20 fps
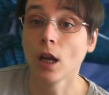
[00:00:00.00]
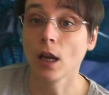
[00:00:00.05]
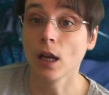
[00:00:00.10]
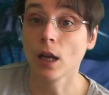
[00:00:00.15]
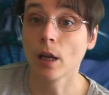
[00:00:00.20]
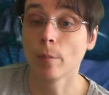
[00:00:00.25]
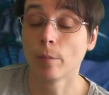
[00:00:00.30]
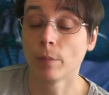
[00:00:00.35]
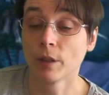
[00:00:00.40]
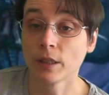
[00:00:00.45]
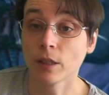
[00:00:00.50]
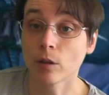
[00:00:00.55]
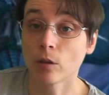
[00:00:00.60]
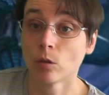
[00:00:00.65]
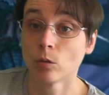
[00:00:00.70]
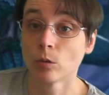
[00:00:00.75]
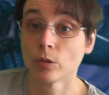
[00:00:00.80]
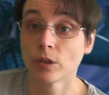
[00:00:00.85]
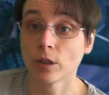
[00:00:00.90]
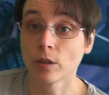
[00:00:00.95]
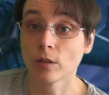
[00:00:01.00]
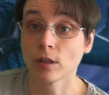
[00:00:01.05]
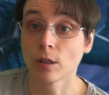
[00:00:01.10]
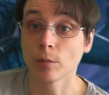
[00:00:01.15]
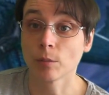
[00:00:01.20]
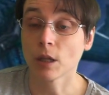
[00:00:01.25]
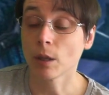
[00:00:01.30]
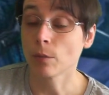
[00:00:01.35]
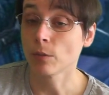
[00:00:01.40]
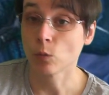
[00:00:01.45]
but there are also
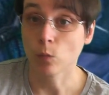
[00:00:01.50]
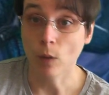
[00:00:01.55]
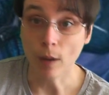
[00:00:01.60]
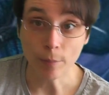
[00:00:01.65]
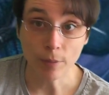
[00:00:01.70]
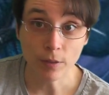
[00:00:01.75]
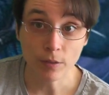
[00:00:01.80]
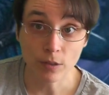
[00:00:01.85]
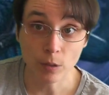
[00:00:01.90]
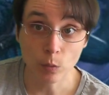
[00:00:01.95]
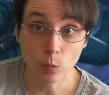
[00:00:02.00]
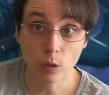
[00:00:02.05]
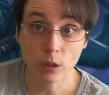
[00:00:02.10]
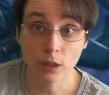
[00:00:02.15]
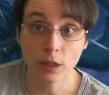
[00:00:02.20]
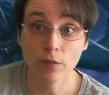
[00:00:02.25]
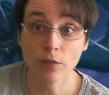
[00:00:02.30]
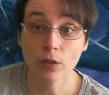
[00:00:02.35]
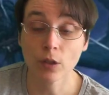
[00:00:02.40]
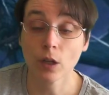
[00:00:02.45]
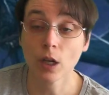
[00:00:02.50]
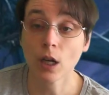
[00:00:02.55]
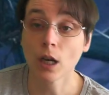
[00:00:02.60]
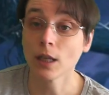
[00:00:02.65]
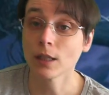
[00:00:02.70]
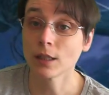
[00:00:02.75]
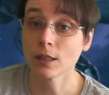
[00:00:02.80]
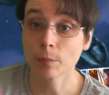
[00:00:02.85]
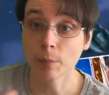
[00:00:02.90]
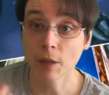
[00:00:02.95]
sometimes weapons that will give you
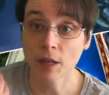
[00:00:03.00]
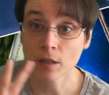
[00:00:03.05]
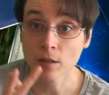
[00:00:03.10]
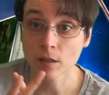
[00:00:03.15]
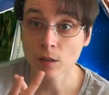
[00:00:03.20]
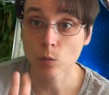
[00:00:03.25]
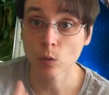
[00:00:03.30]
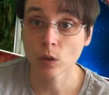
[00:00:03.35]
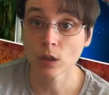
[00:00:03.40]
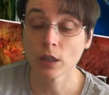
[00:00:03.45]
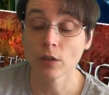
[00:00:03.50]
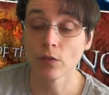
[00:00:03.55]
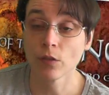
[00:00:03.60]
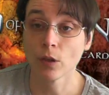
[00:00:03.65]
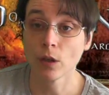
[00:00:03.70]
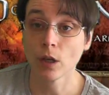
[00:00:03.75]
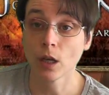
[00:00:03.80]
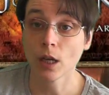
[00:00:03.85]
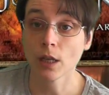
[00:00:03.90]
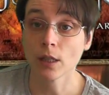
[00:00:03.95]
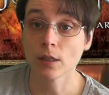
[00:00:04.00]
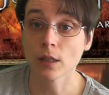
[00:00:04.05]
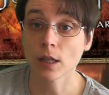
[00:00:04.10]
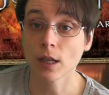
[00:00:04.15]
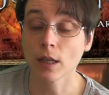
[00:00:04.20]
light, spells that will give you light,